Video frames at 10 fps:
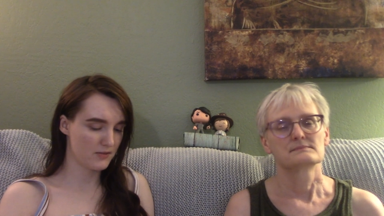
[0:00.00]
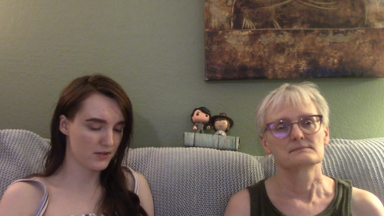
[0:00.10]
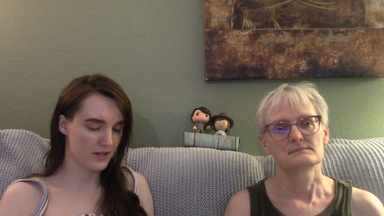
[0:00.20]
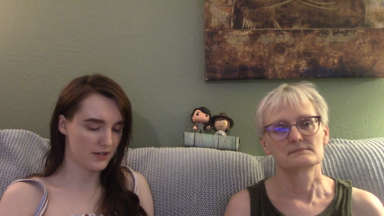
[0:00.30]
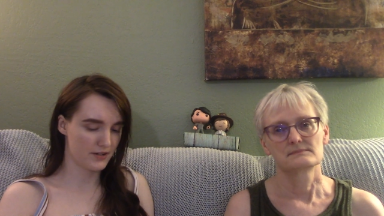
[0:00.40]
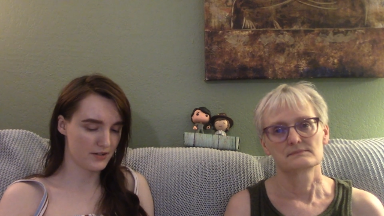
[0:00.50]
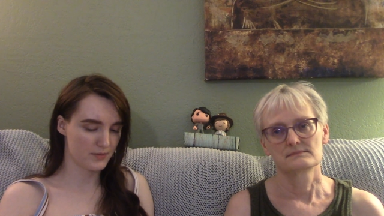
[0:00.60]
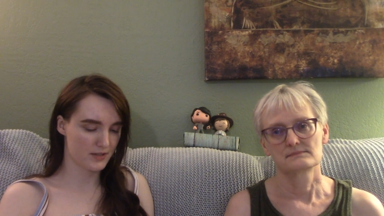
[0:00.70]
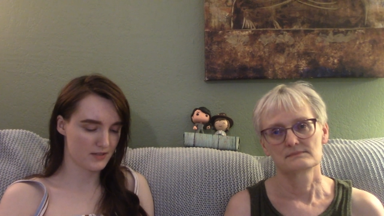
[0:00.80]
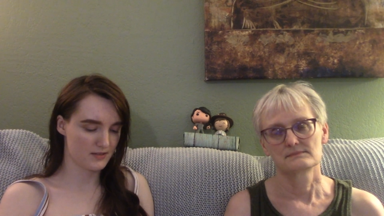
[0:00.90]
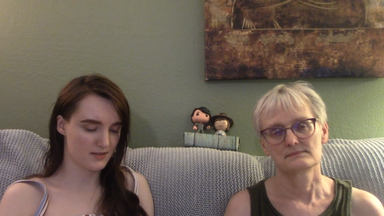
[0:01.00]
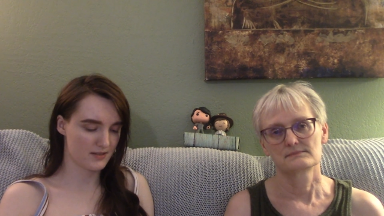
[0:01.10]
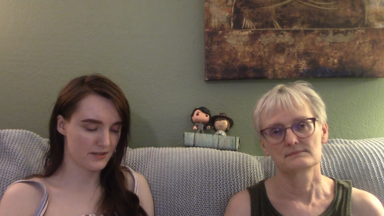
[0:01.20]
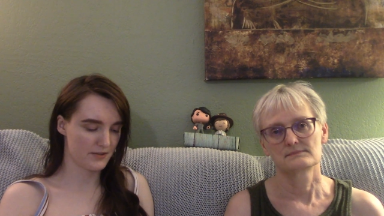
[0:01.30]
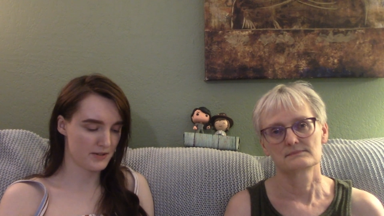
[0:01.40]
Speaker 1: got hurt, because that's
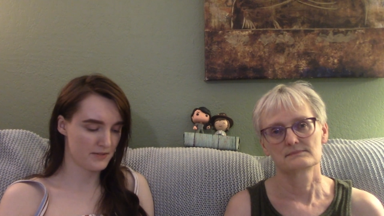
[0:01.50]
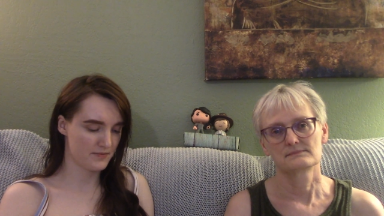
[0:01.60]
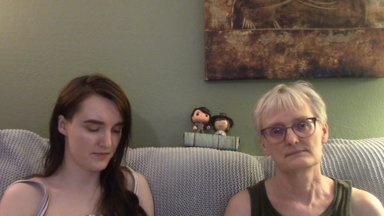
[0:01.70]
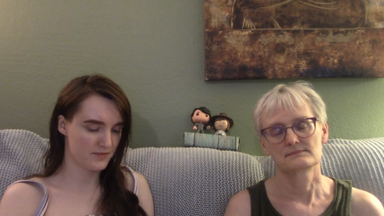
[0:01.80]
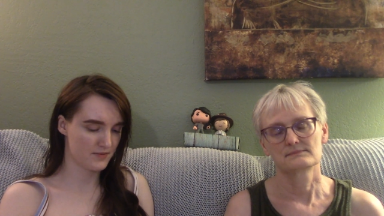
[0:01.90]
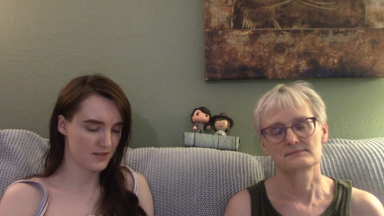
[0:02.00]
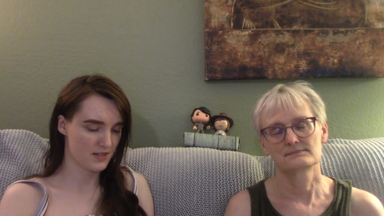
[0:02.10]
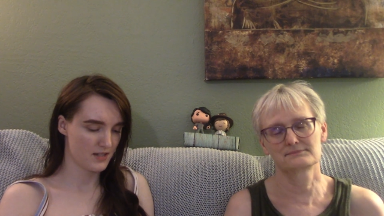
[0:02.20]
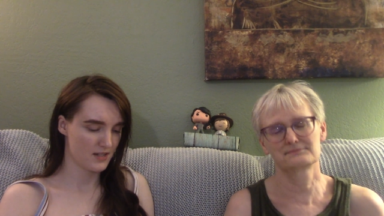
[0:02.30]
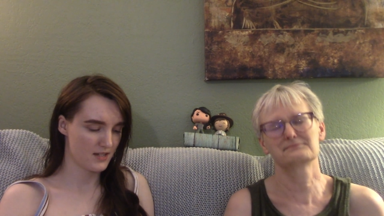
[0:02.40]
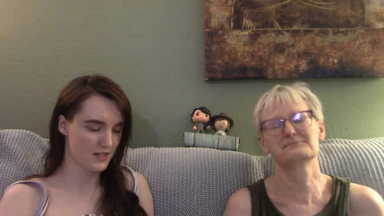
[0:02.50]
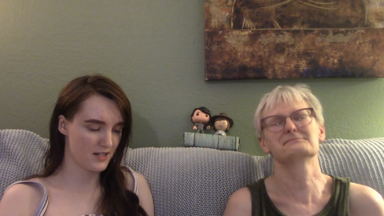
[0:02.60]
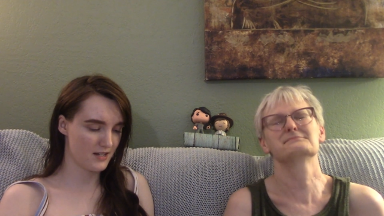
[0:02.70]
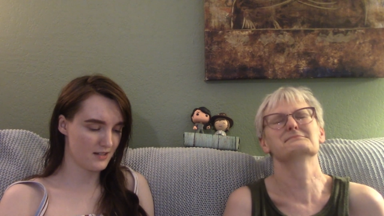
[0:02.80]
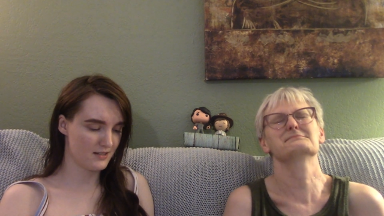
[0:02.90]
Henry.
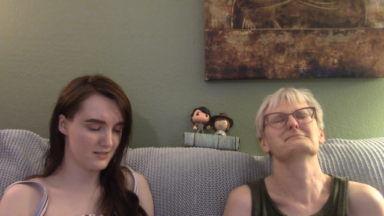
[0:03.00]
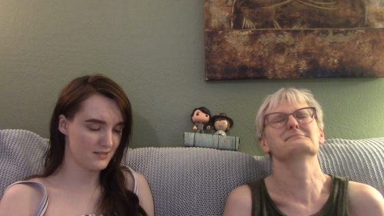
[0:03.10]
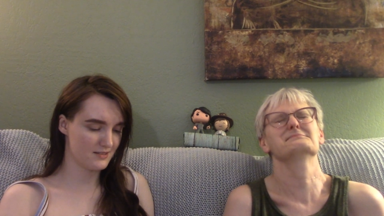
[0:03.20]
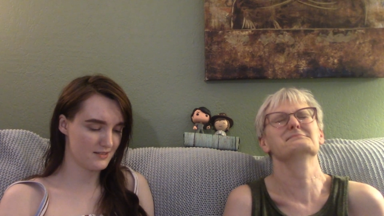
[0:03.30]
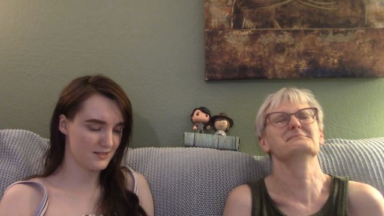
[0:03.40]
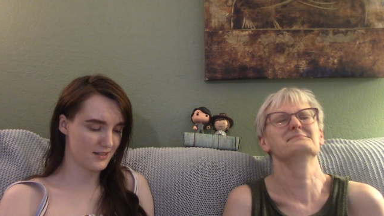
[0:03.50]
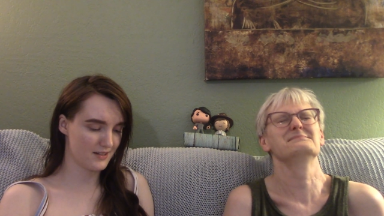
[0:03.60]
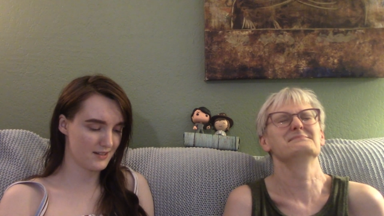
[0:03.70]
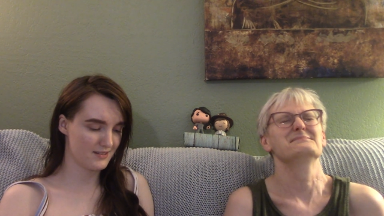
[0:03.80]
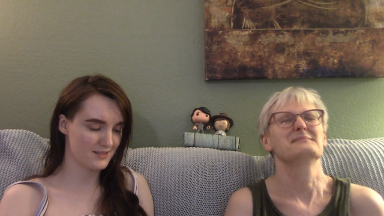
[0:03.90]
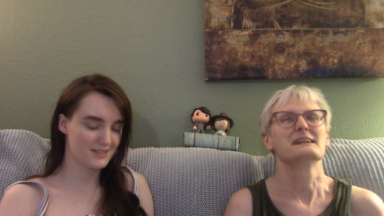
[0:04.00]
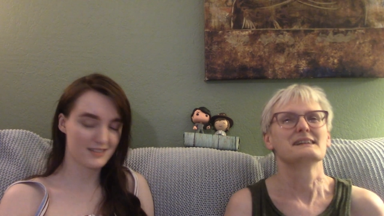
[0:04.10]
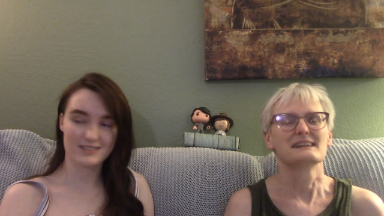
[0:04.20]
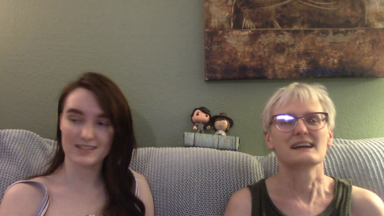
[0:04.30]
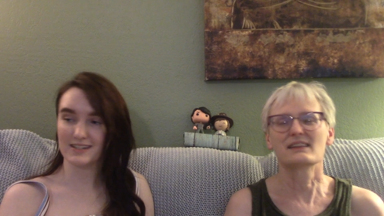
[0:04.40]
And that's
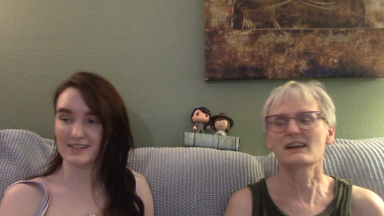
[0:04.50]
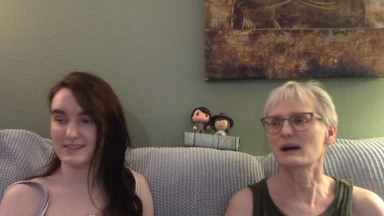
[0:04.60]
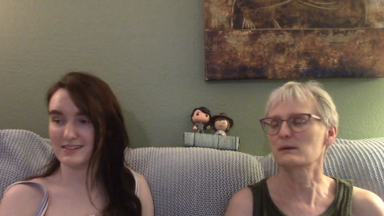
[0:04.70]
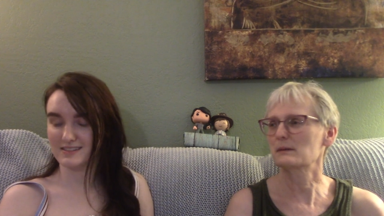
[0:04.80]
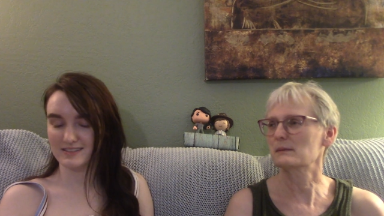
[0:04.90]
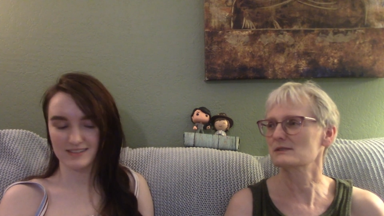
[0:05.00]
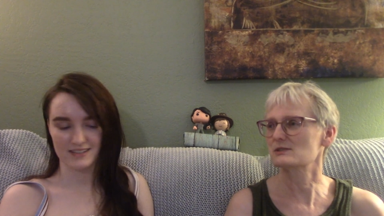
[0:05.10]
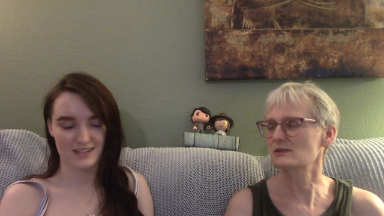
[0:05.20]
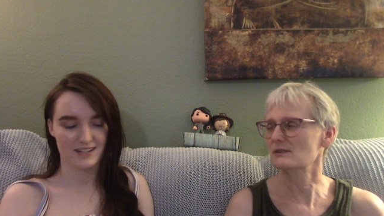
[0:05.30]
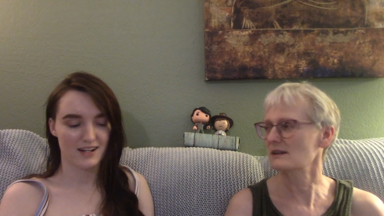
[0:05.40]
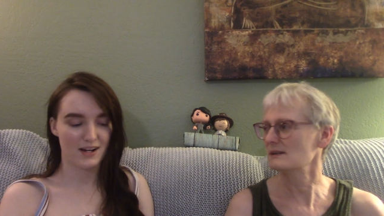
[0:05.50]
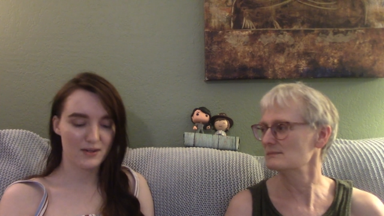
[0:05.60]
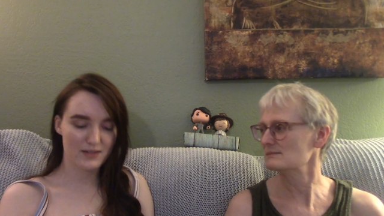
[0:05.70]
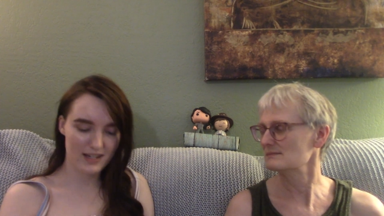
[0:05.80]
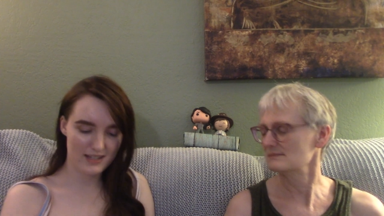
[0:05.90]
it.
Speaker 2: And the Highwaymen showed up.
Speaker 1: Oh
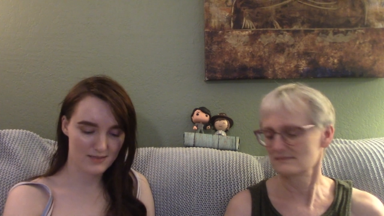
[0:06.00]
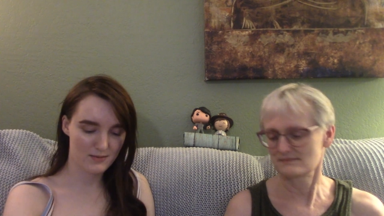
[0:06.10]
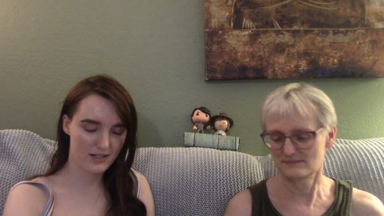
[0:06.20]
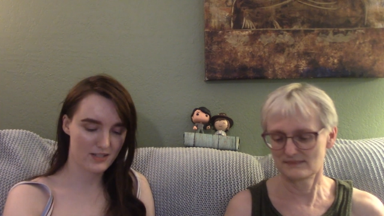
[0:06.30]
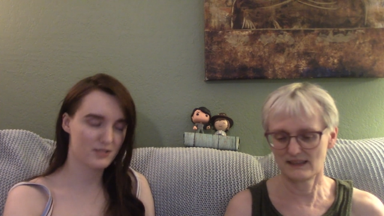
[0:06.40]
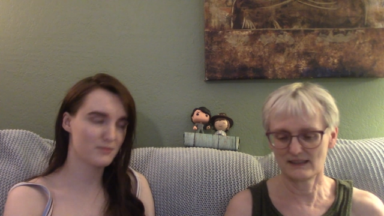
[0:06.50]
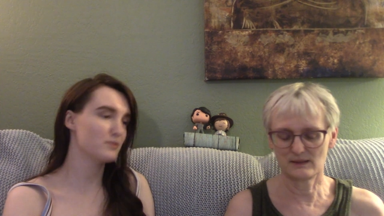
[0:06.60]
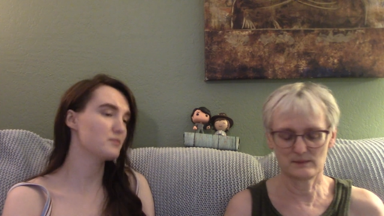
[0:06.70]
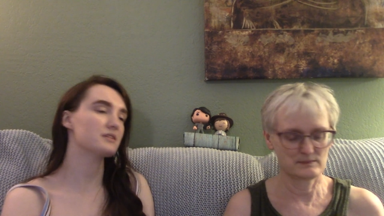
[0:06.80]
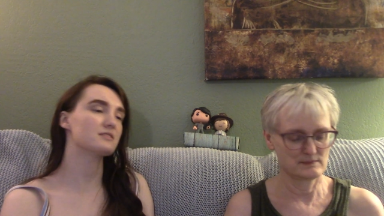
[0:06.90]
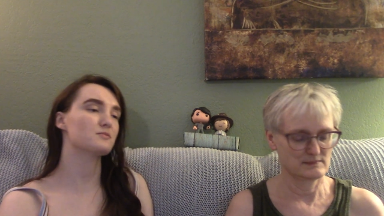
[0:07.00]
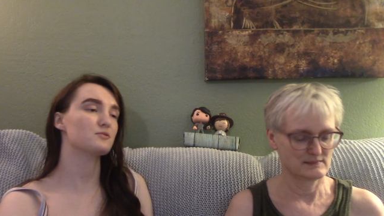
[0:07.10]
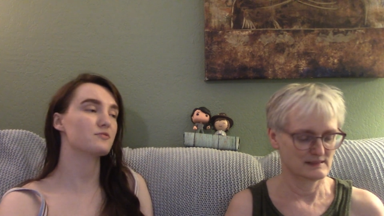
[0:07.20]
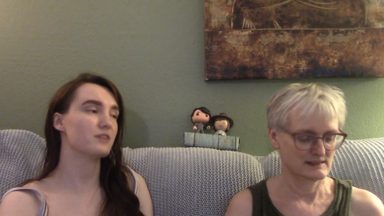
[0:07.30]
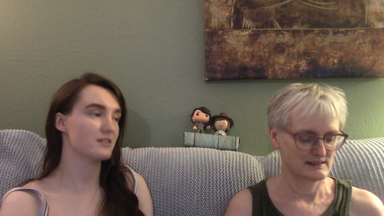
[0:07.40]
yes, we made some
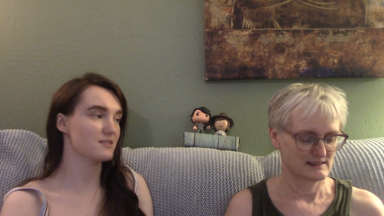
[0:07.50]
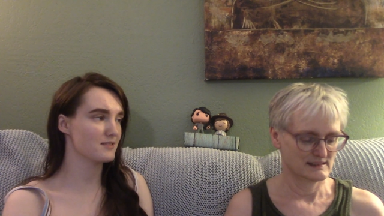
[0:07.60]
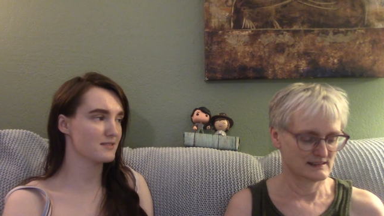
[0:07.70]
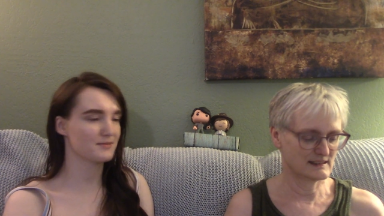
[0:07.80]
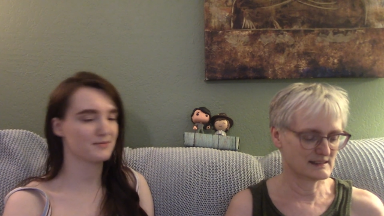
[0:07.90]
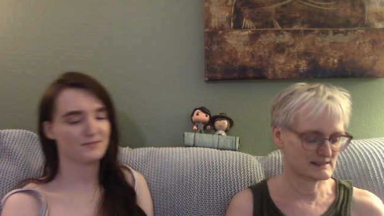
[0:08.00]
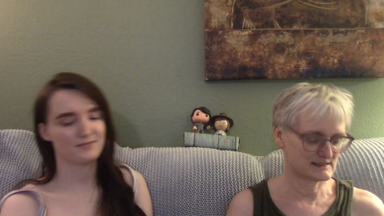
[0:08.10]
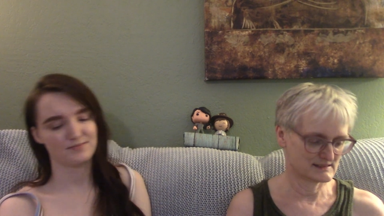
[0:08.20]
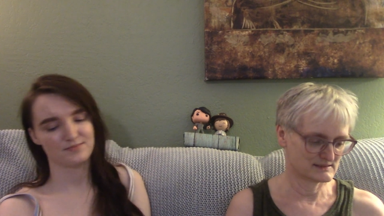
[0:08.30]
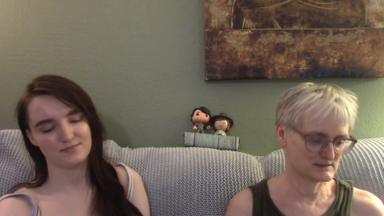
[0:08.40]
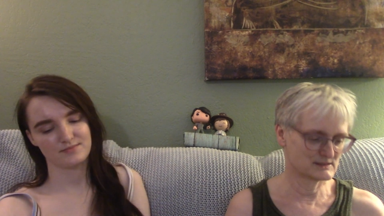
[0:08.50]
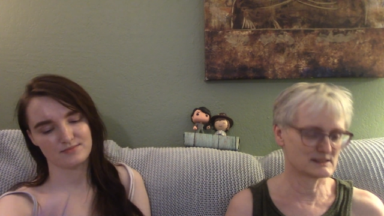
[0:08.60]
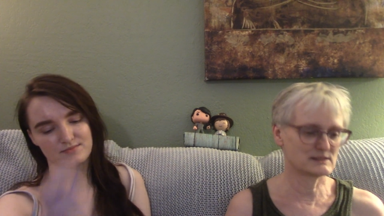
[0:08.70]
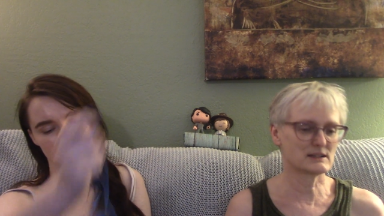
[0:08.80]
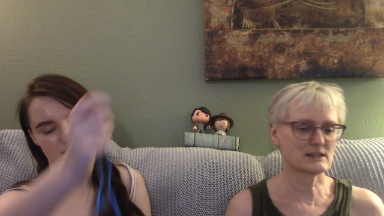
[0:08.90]
new friends.
Speaker 2: Yes, it
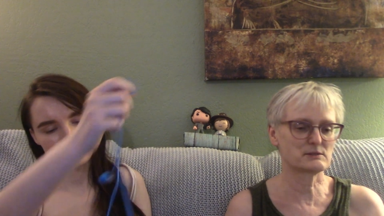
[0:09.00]
was actually